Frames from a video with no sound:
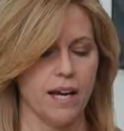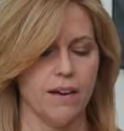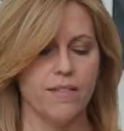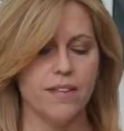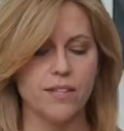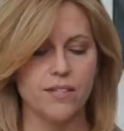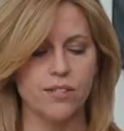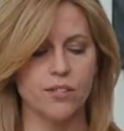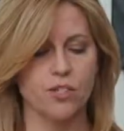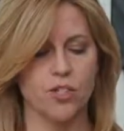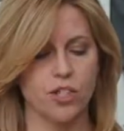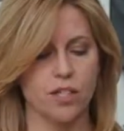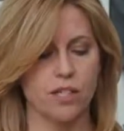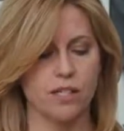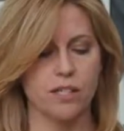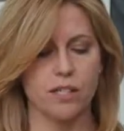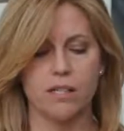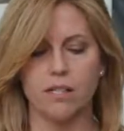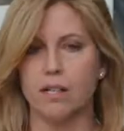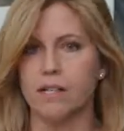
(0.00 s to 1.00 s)
And this is
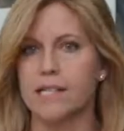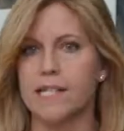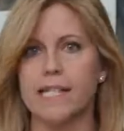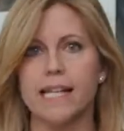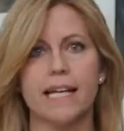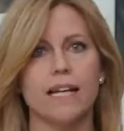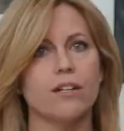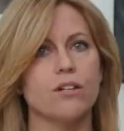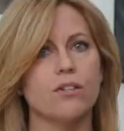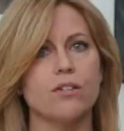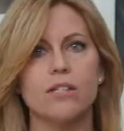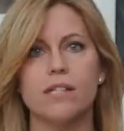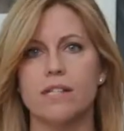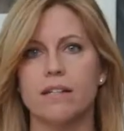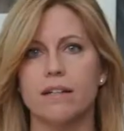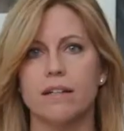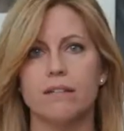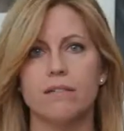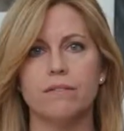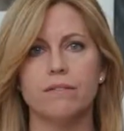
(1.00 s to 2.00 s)
just a standard
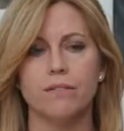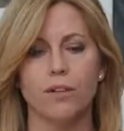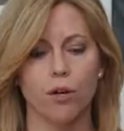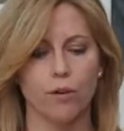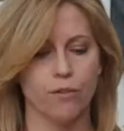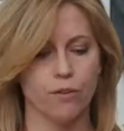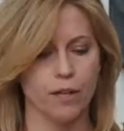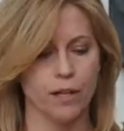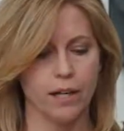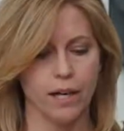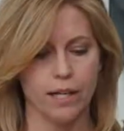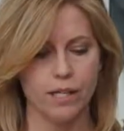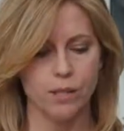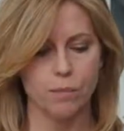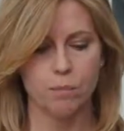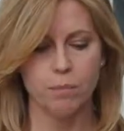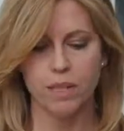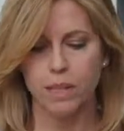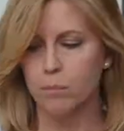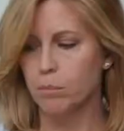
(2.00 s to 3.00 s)
sieve over a nice
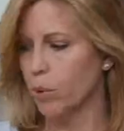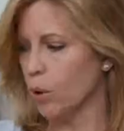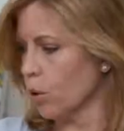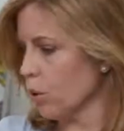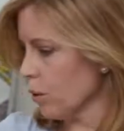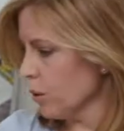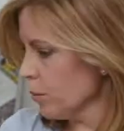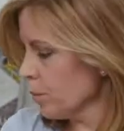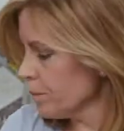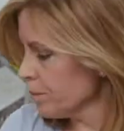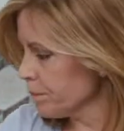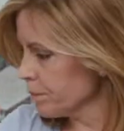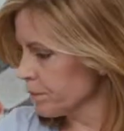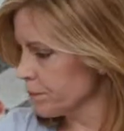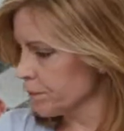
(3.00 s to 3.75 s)
big bowl.